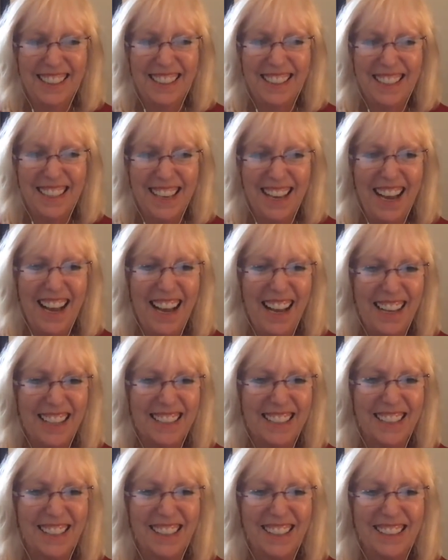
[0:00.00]

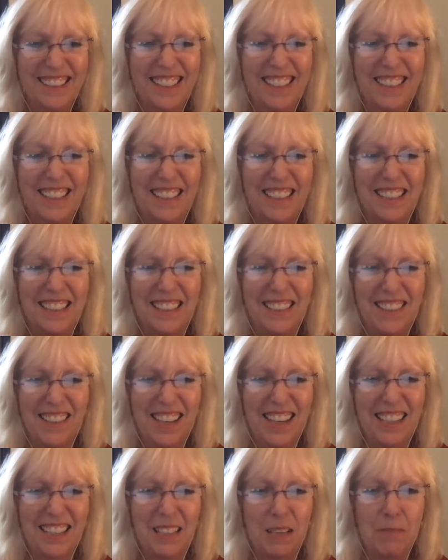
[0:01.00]
yeah, Don says it's
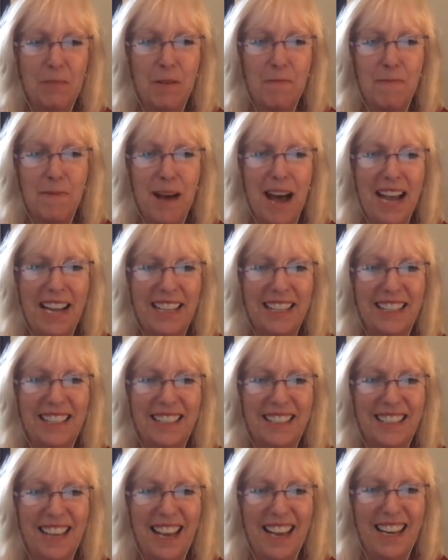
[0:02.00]
awesome to be back in the
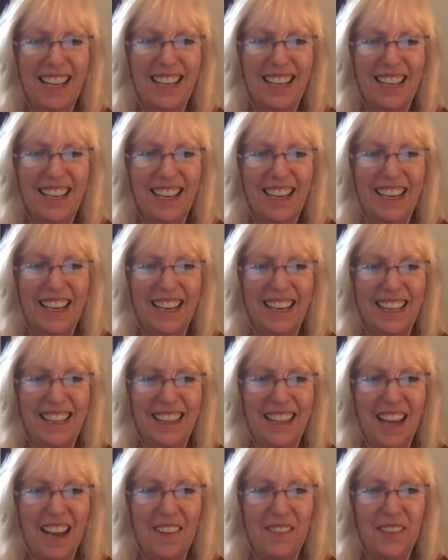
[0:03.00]
saddle again. I
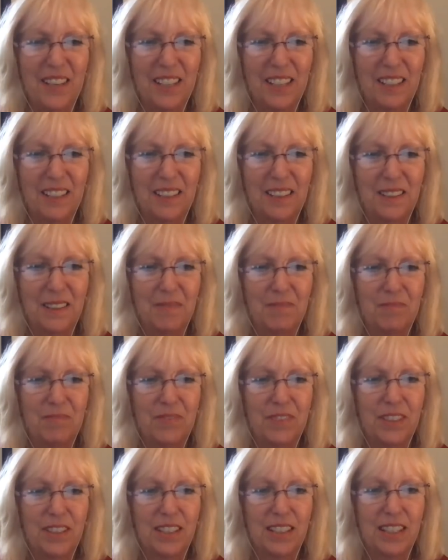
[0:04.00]
love it.
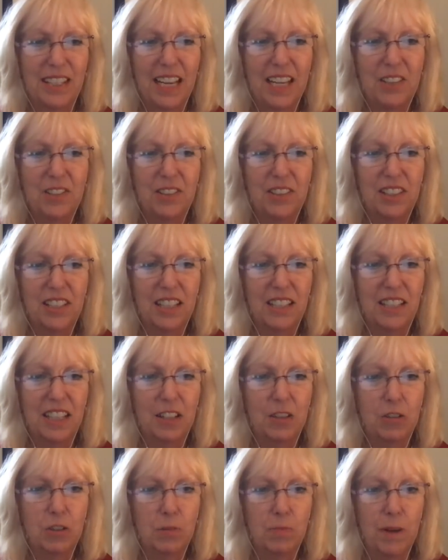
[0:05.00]
Sandra says I
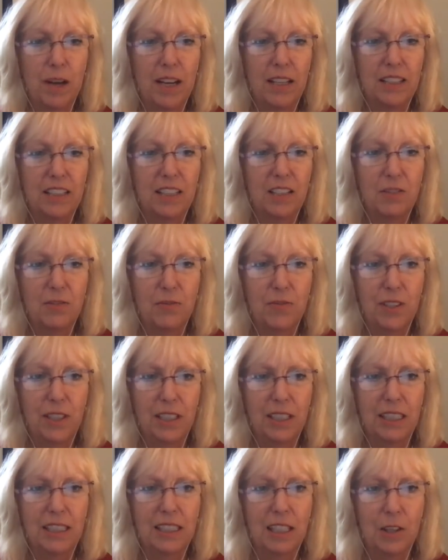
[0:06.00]
use positive
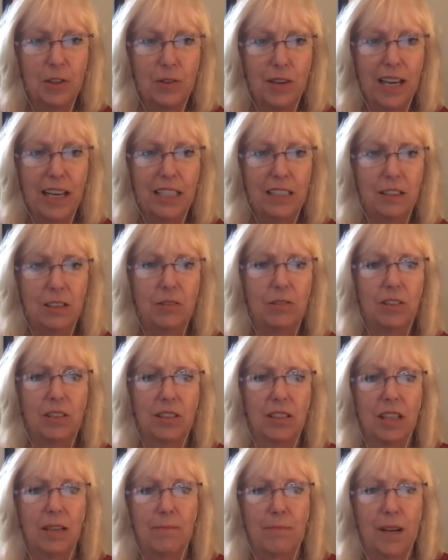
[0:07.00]
feelings and gratitude to
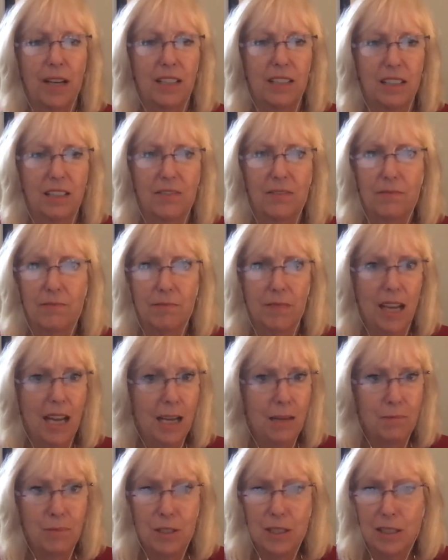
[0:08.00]
stay positive.
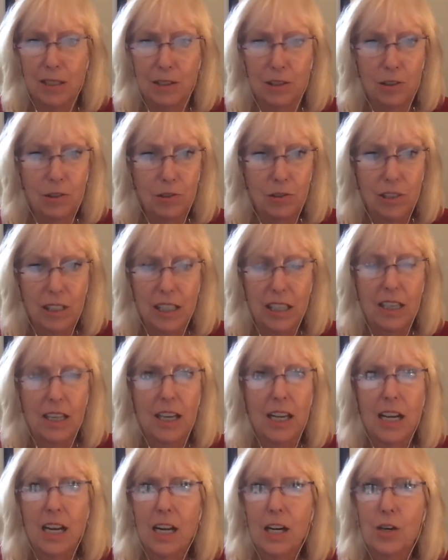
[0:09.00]
Absolutely.
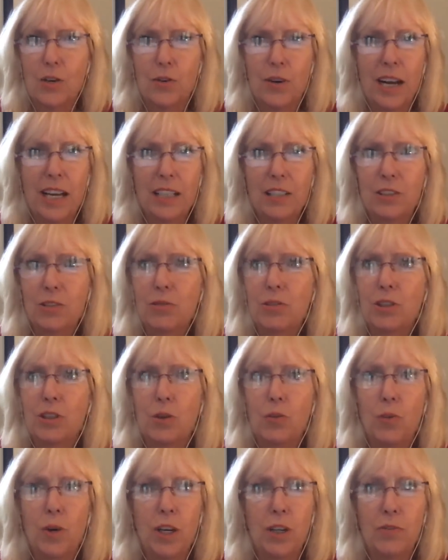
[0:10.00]
Gratitude is a
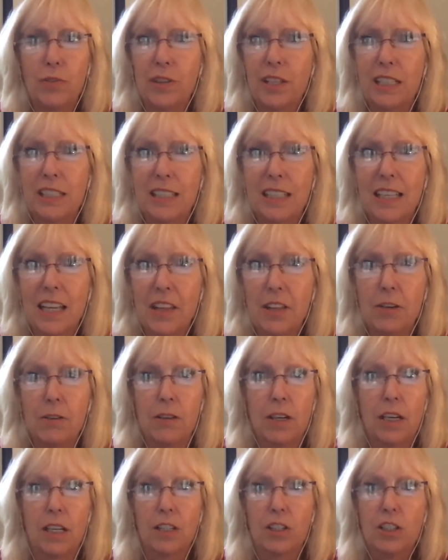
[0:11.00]
wonderful, that's
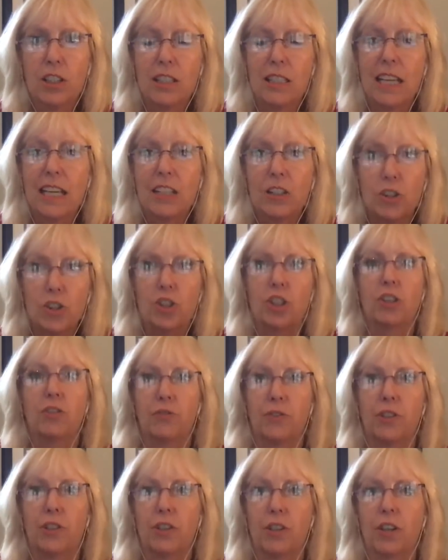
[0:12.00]
another state
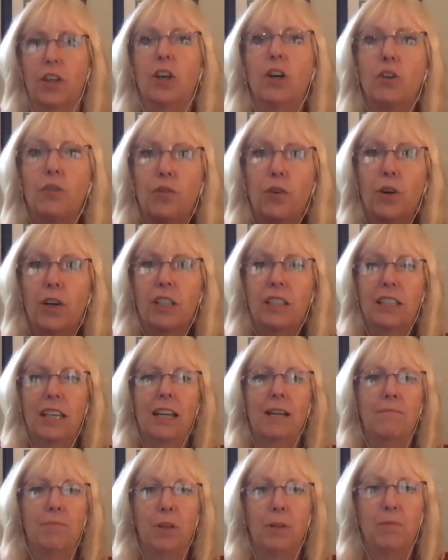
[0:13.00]
shifter for
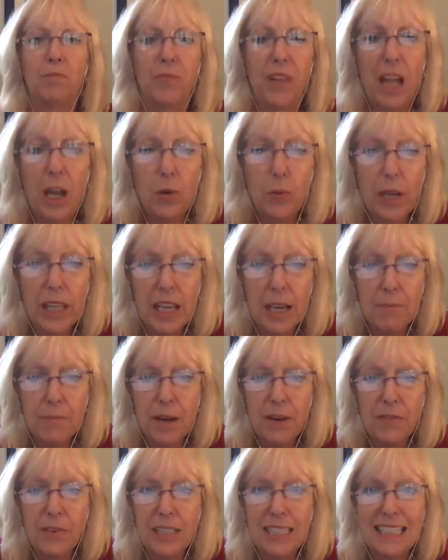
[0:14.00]
example, I wake up
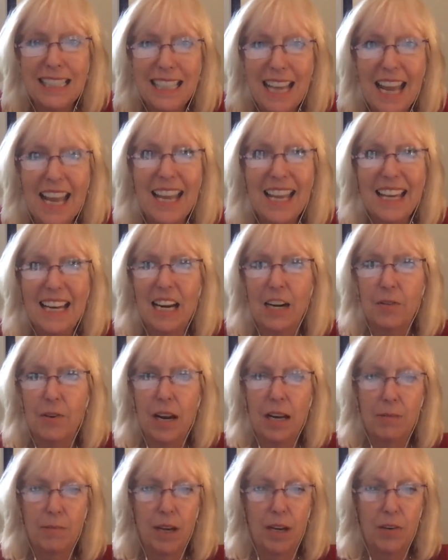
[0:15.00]
every day and I
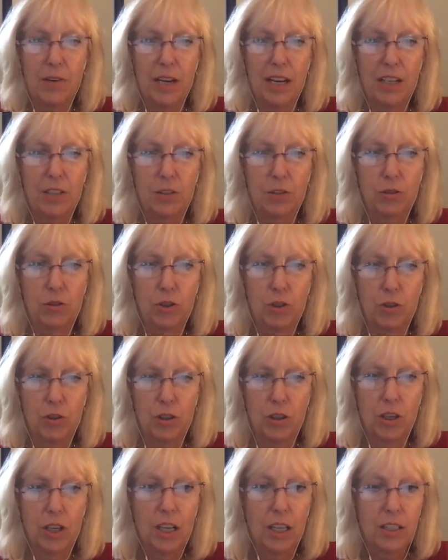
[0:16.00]
write in my gratitude
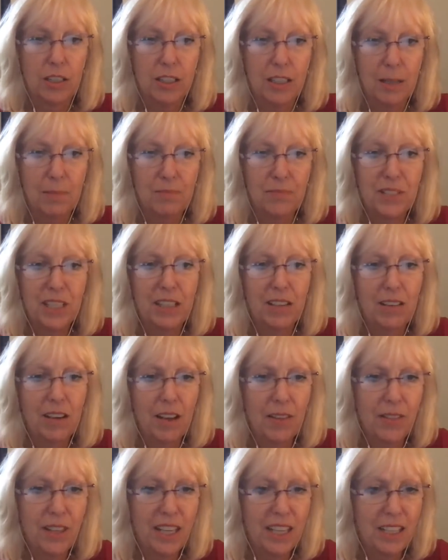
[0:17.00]
journal. Sometimes,
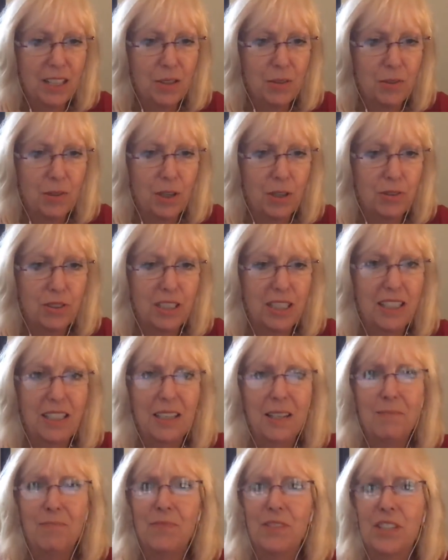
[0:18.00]
oh, thank you, Rosie.
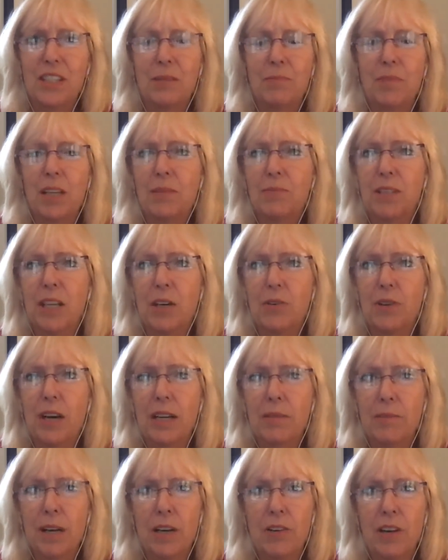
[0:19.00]
Sometimes I
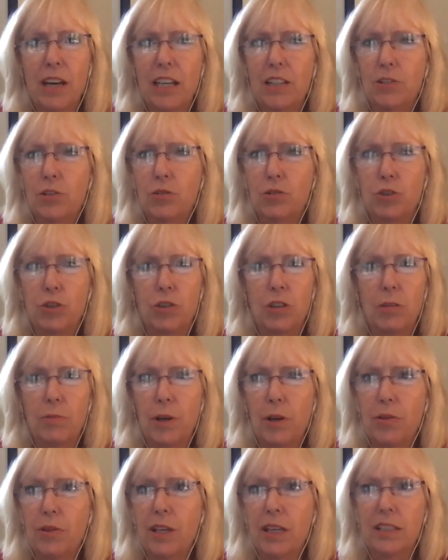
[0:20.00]
write my gratitude journal
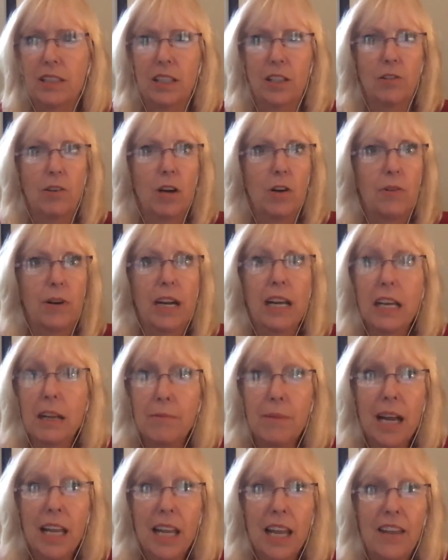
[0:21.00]
about things that are already in
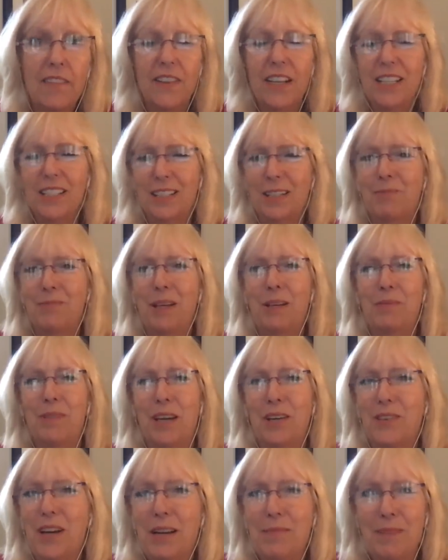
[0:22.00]
my life. Sometimes I
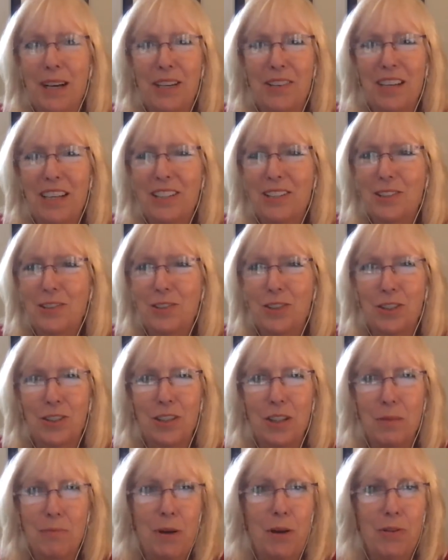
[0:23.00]
write my gratitude
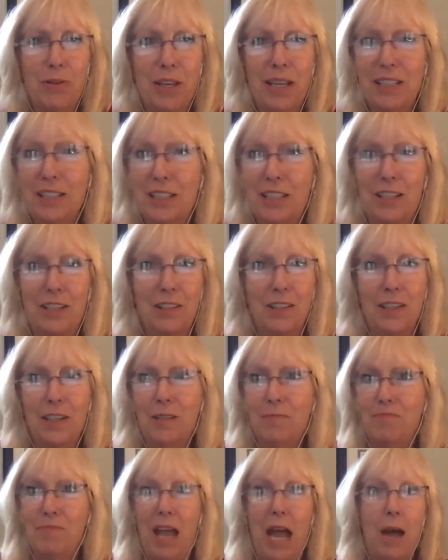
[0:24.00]
journal about things that are
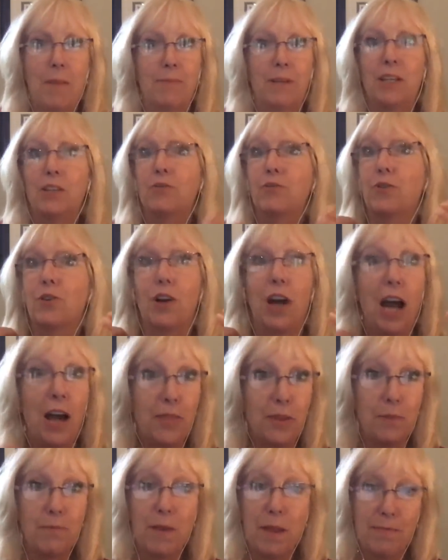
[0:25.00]
happening for
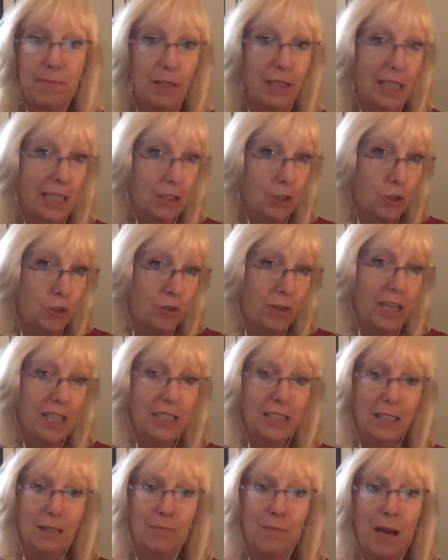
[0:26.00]
other people, like
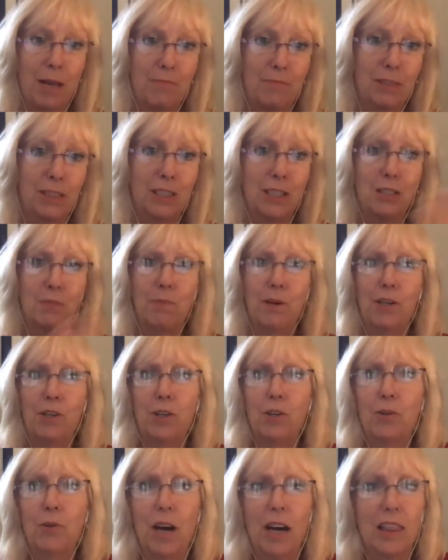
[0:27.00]
Trace, my business partner,
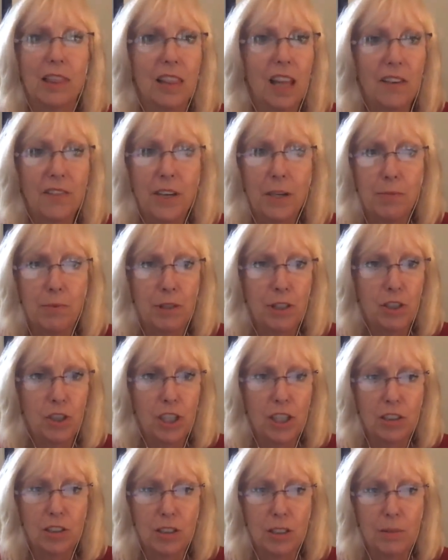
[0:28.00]
who I love and
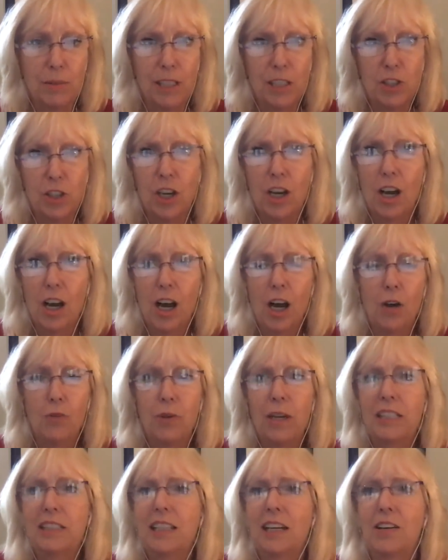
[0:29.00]
appreciate so much. I'll
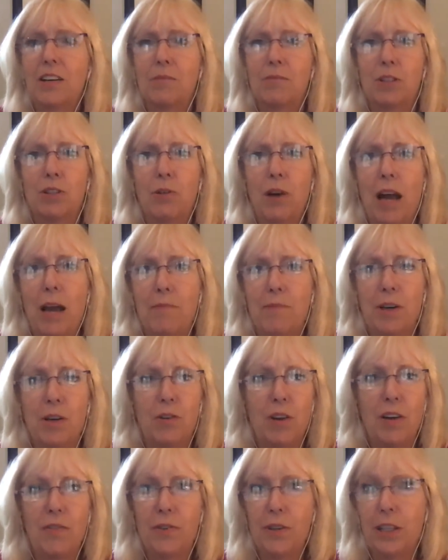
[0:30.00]
write down, I'm so happy and
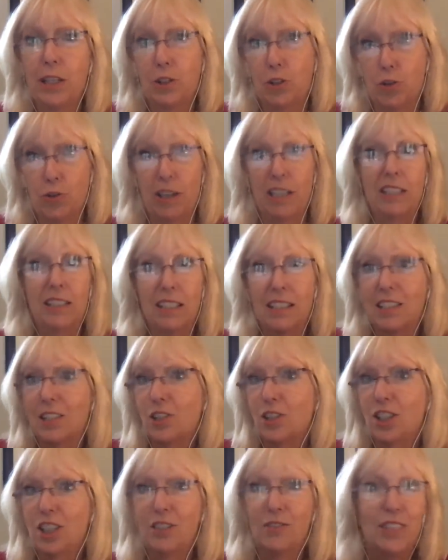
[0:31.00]
grateful that Trace has
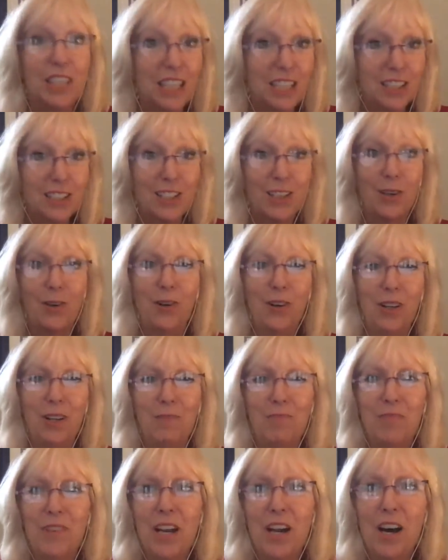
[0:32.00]
achieved his goal.
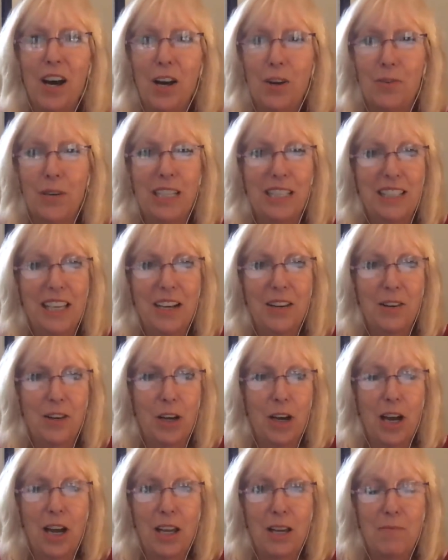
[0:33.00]
I'll write down
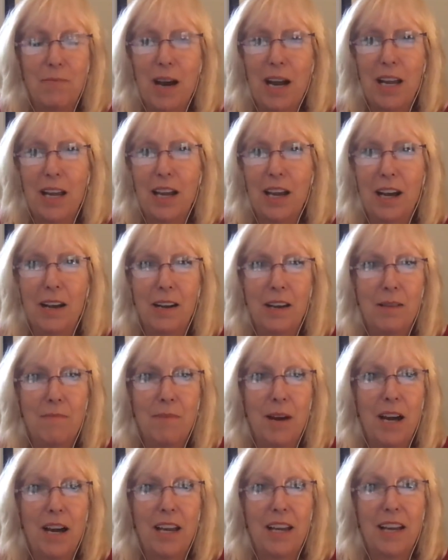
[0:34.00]
uh, in my, in
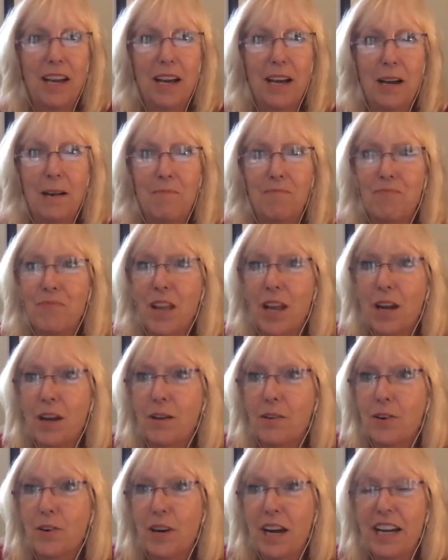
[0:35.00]
my, uh,
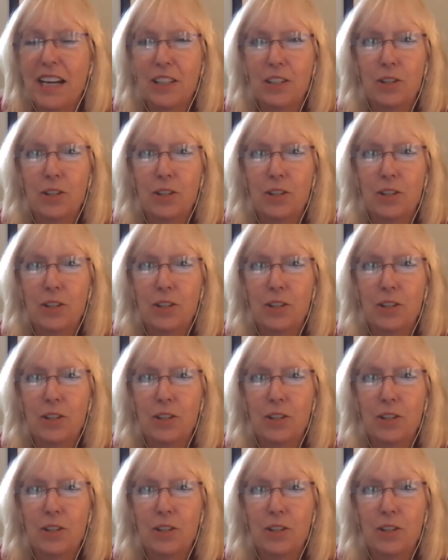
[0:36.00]
gratitude.